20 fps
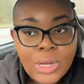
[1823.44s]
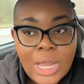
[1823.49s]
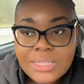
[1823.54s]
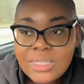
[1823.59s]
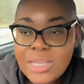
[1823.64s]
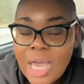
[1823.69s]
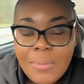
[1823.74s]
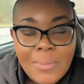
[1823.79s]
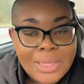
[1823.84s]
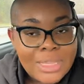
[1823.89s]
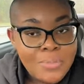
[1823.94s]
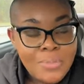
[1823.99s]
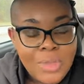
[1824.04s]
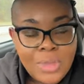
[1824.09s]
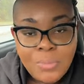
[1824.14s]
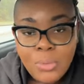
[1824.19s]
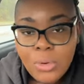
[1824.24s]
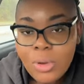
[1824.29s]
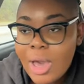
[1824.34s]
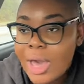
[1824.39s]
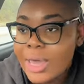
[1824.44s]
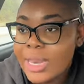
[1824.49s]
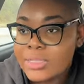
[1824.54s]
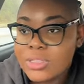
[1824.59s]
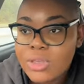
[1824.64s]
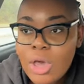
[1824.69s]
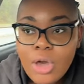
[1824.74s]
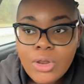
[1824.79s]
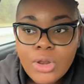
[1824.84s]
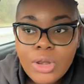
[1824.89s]
We're not talking about the people God
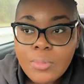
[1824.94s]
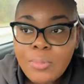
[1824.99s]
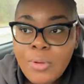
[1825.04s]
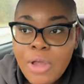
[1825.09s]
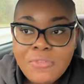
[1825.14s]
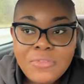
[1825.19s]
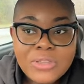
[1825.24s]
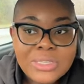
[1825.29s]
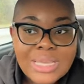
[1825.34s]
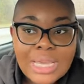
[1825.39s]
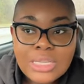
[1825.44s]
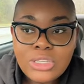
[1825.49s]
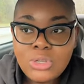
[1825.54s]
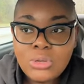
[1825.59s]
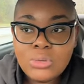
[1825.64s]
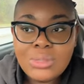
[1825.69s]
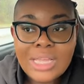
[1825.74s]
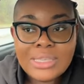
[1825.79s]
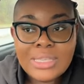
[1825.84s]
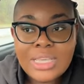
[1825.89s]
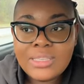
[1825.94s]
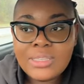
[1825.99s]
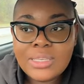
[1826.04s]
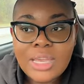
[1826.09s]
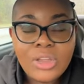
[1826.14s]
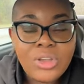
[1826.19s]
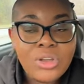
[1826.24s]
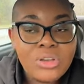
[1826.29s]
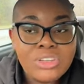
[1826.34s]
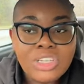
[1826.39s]
has called her to prophesy to that they
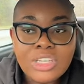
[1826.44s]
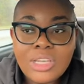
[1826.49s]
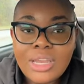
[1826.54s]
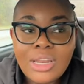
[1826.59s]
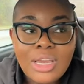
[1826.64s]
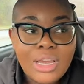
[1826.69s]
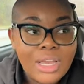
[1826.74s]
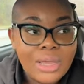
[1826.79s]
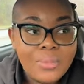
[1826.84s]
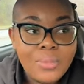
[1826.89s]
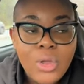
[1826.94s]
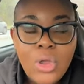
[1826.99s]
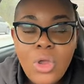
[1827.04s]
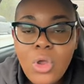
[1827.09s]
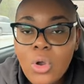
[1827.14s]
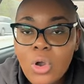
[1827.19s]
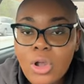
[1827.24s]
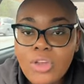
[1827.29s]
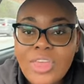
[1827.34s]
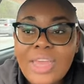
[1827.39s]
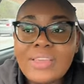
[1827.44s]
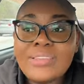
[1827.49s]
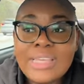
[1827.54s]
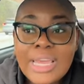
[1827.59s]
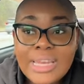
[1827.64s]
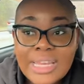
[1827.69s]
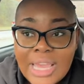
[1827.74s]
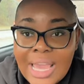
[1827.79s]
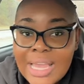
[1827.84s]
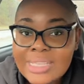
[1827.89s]
said, girl, shut up. Or they
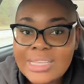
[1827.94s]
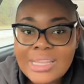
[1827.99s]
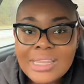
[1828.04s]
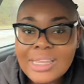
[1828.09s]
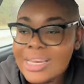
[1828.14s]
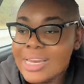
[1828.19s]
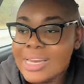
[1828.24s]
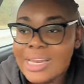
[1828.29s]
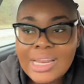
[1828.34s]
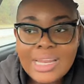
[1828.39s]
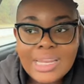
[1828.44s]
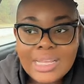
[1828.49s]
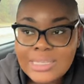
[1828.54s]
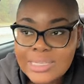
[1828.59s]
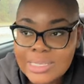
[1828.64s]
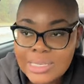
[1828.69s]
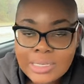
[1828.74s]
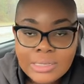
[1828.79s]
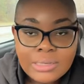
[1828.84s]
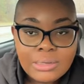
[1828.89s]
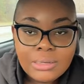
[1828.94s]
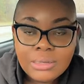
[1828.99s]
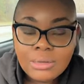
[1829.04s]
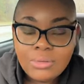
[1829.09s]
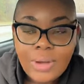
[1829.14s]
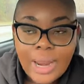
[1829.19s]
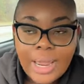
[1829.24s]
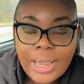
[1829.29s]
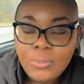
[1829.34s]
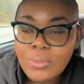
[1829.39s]
said yes and they didn't listen,
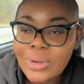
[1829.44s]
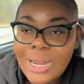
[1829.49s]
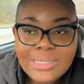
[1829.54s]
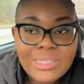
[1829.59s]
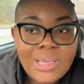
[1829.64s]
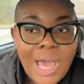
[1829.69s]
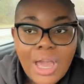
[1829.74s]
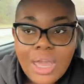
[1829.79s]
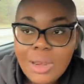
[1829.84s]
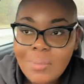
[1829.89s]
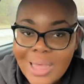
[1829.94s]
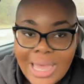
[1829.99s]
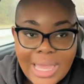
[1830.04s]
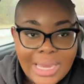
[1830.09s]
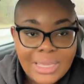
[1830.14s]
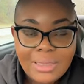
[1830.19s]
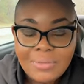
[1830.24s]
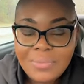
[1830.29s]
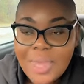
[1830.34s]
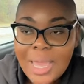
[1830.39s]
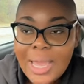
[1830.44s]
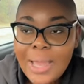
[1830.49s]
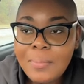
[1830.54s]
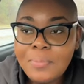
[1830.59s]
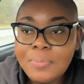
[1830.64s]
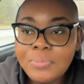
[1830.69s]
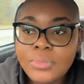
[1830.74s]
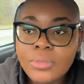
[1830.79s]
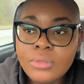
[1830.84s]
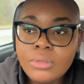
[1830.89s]
right? We're not talking about any of
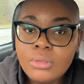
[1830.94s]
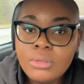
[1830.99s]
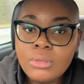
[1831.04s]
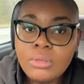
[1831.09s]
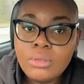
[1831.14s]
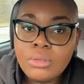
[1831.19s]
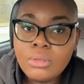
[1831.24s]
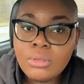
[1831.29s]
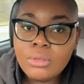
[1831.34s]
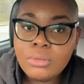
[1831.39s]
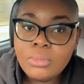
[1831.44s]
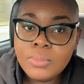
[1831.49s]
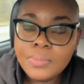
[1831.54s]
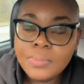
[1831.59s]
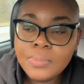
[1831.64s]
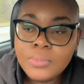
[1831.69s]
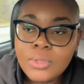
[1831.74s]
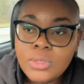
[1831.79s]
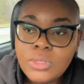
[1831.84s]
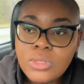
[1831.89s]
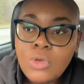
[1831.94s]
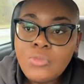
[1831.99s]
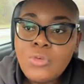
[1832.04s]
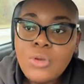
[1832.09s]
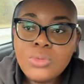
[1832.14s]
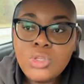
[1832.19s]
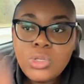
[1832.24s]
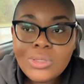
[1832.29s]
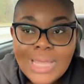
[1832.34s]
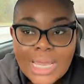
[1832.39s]
that. So
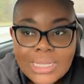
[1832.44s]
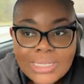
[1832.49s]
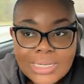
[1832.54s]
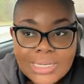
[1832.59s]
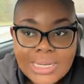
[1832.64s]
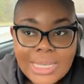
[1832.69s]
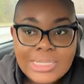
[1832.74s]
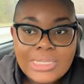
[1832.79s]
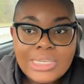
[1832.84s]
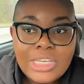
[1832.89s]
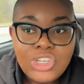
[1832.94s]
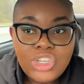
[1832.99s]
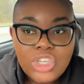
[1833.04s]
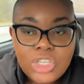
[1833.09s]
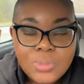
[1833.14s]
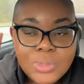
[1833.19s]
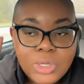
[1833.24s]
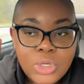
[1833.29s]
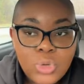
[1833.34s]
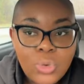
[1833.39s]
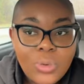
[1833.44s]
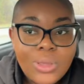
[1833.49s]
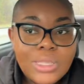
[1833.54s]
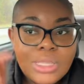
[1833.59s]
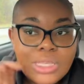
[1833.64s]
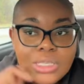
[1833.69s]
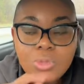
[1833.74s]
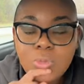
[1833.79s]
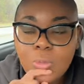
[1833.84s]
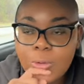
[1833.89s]
from two thousand nineteen, she's been
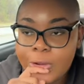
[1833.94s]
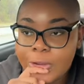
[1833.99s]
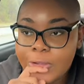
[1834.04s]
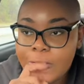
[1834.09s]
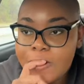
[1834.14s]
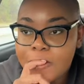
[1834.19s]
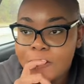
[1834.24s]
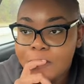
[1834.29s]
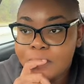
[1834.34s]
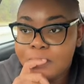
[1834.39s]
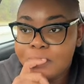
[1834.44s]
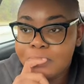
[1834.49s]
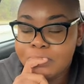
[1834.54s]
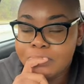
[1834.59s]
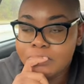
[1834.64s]
doing this work.